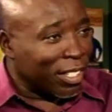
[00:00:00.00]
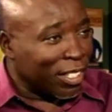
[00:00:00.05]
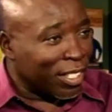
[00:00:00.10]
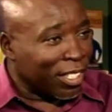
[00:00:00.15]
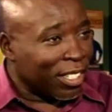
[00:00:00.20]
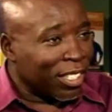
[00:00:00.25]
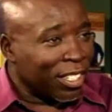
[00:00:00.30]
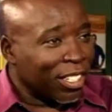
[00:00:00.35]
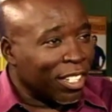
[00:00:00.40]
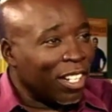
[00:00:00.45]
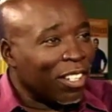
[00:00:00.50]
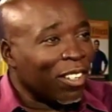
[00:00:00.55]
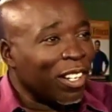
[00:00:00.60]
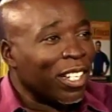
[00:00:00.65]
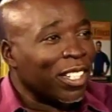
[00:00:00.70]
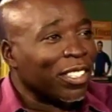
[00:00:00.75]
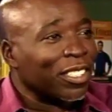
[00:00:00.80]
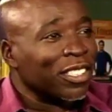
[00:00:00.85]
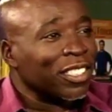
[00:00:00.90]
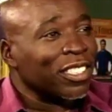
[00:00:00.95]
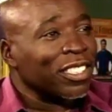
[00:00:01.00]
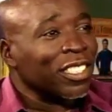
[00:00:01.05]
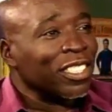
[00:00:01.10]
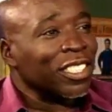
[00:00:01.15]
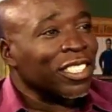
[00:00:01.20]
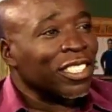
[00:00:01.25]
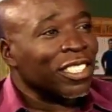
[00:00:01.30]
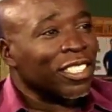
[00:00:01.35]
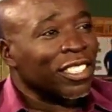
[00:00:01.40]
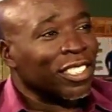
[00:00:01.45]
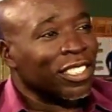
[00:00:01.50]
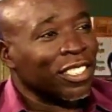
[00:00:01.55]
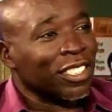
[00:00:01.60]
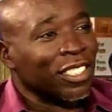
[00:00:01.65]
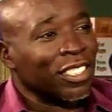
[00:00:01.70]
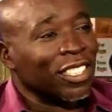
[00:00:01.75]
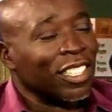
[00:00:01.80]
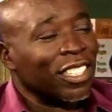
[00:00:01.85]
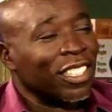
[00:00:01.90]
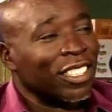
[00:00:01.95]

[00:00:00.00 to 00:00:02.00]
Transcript: I consider self-publishing waiting in vain, you know.